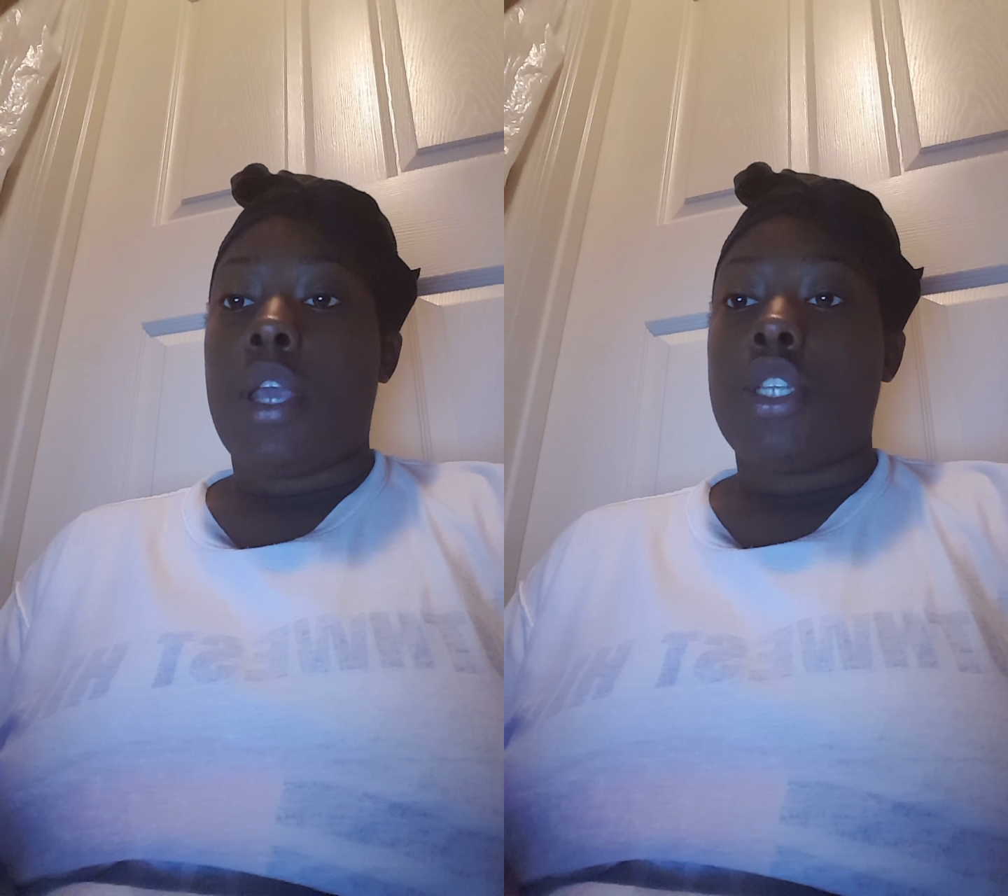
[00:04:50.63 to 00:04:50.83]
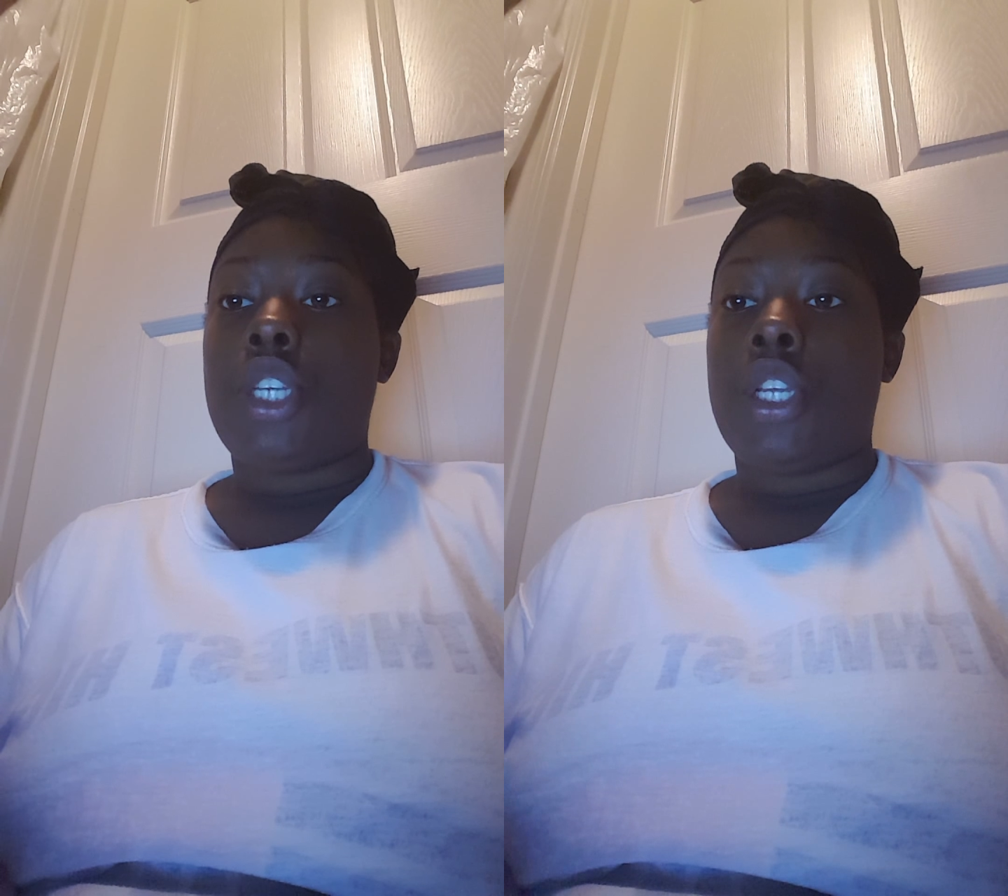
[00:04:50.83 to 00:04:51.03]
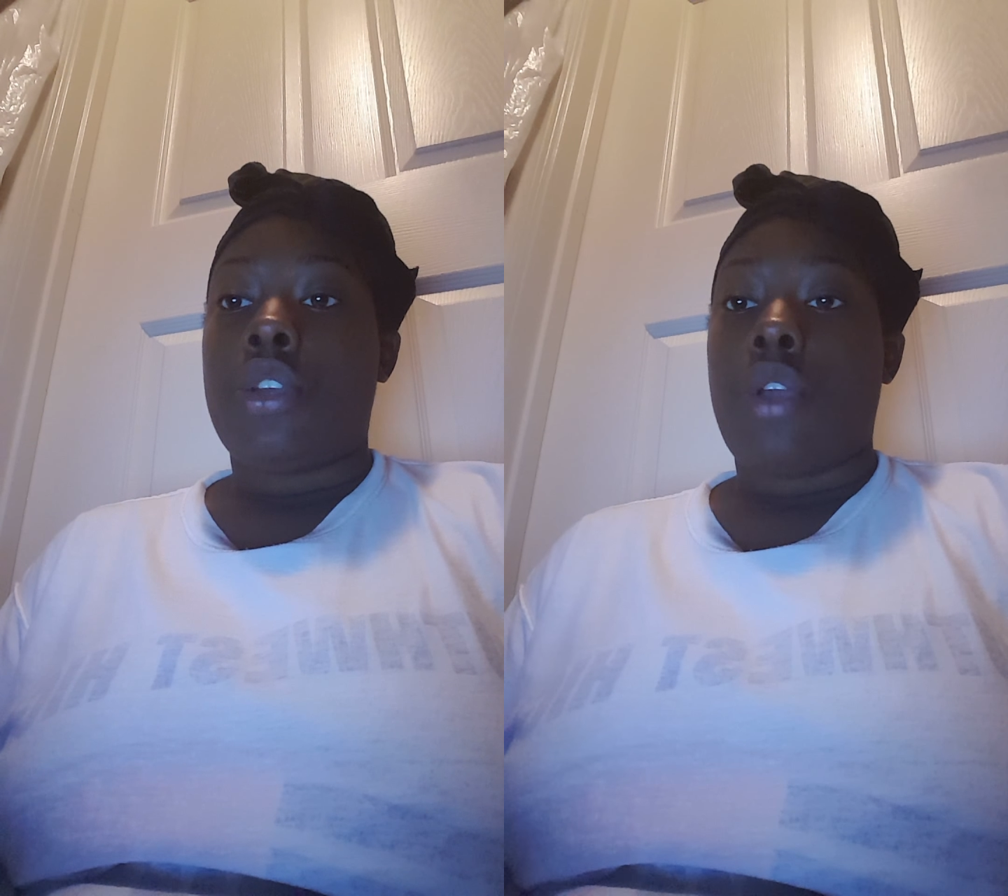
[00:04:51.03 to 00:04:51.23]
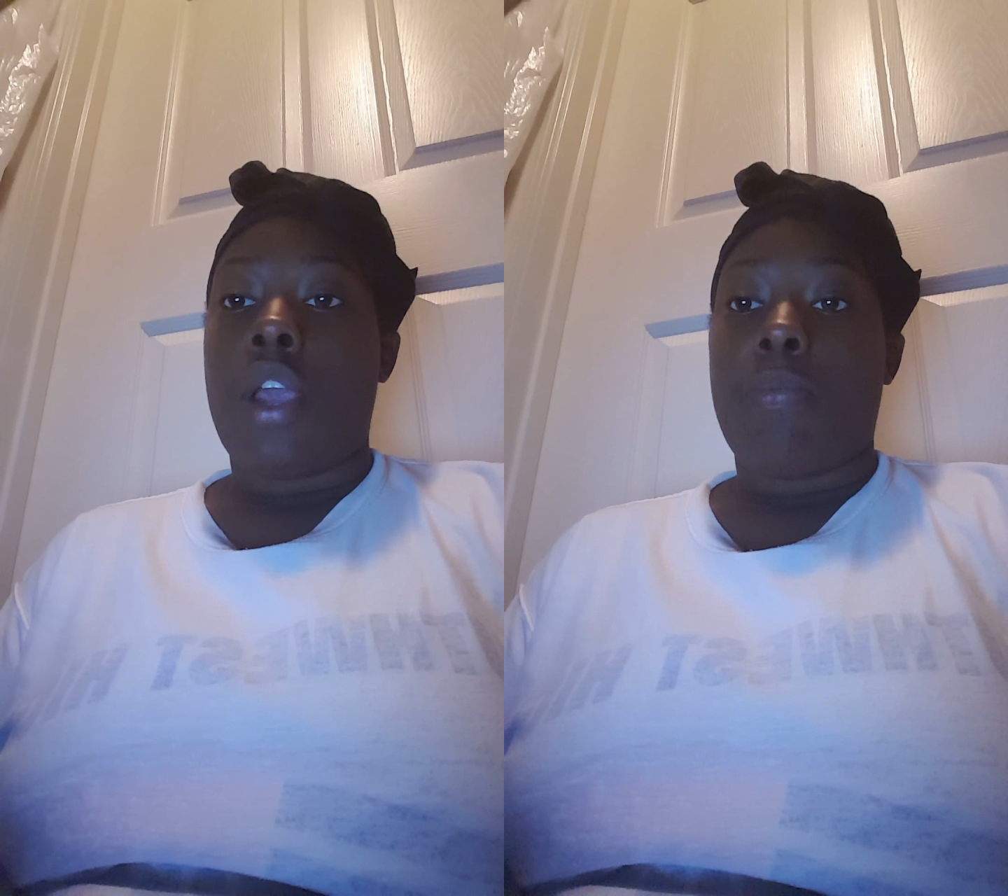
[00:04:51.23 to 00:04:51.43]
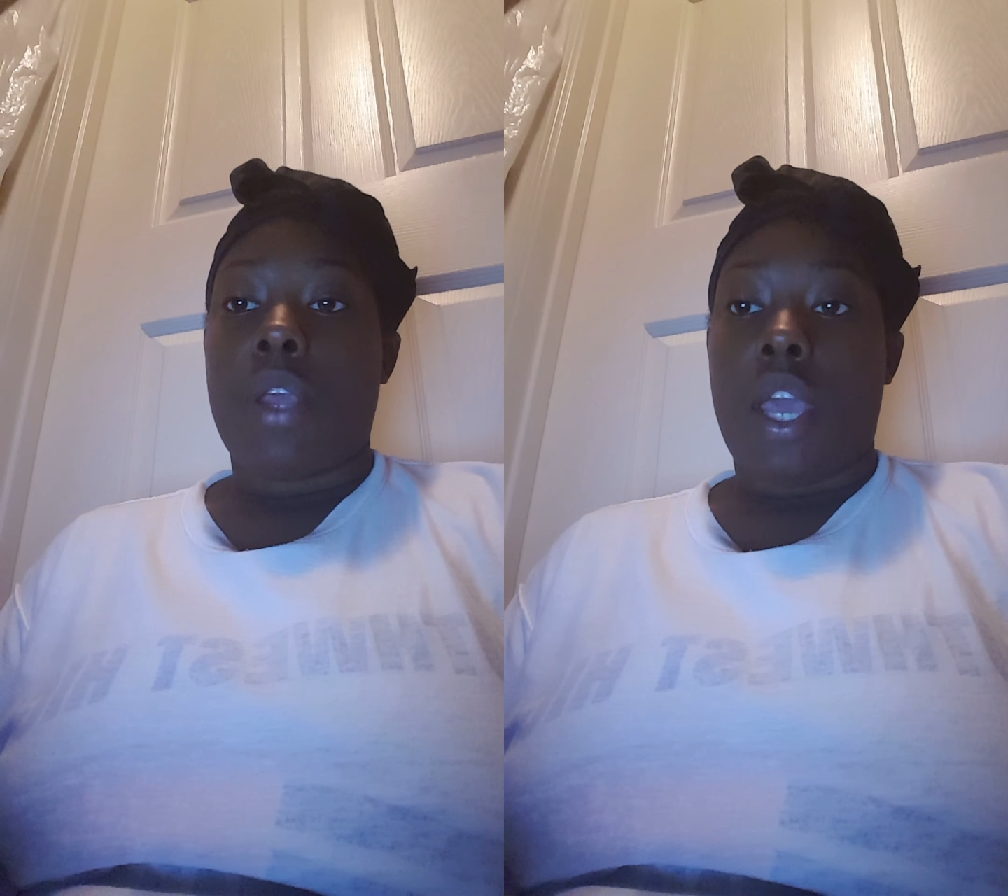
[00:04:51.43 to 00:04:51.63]
and check your
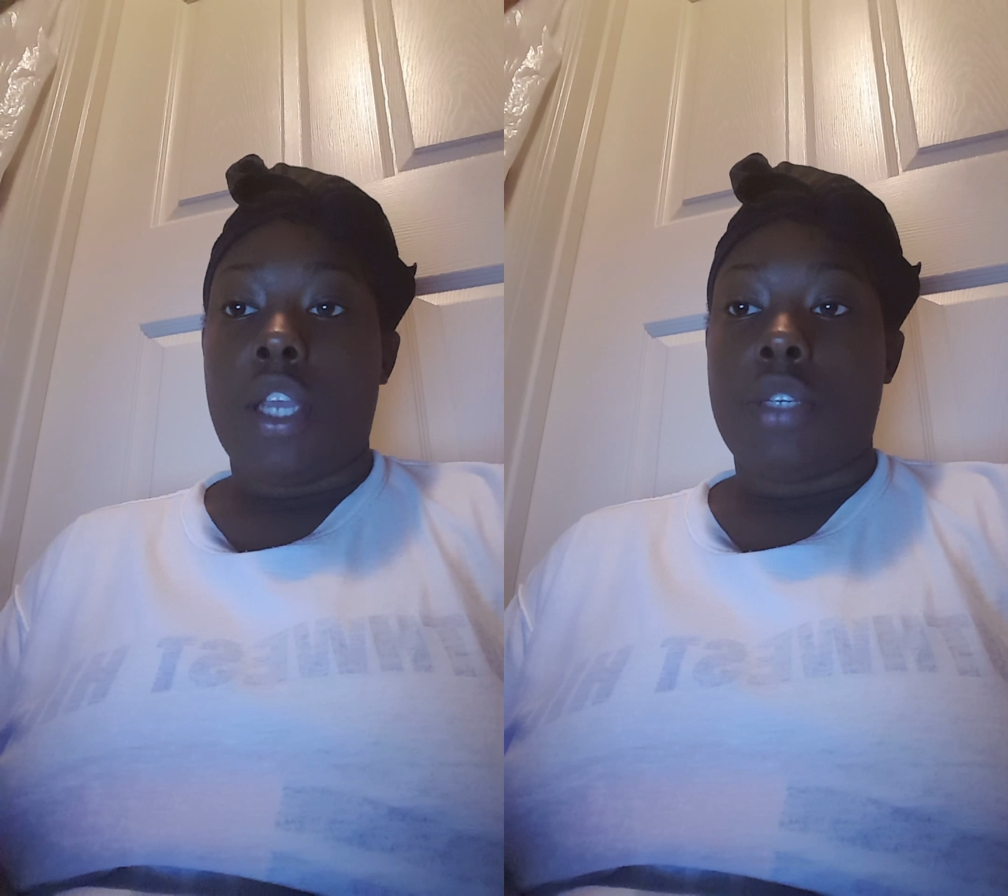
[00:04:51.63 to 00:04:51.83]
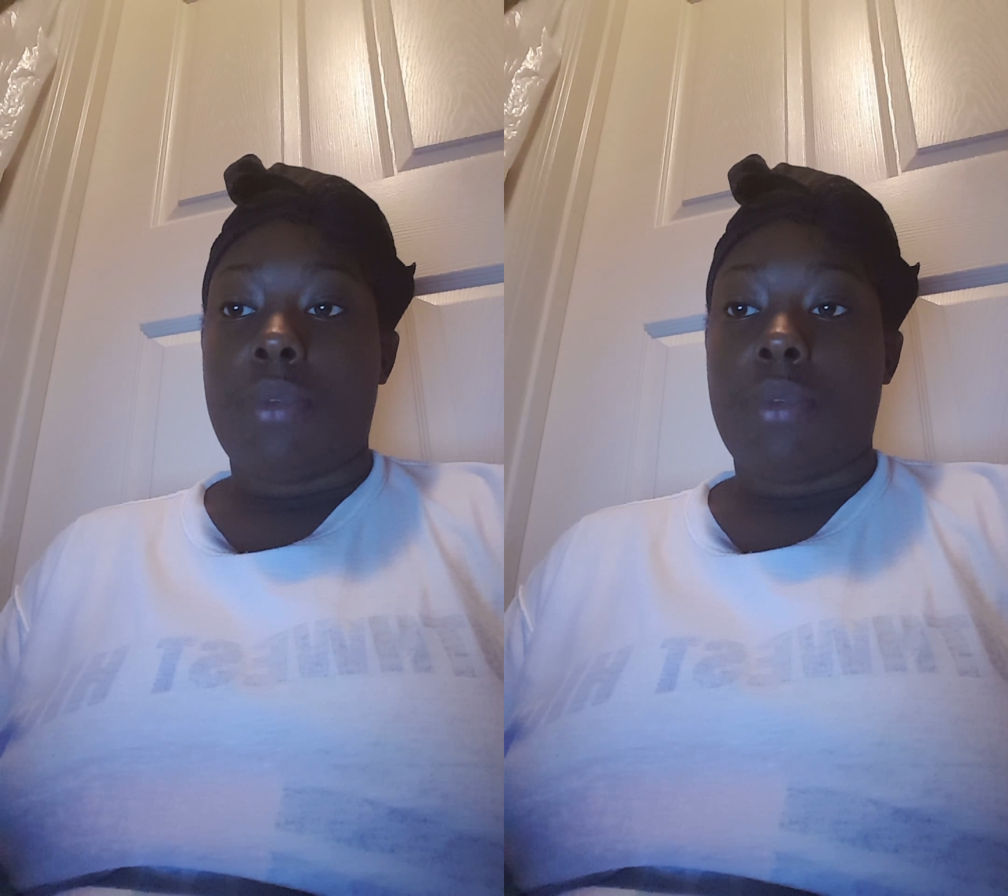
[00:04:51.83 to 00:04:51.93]
application,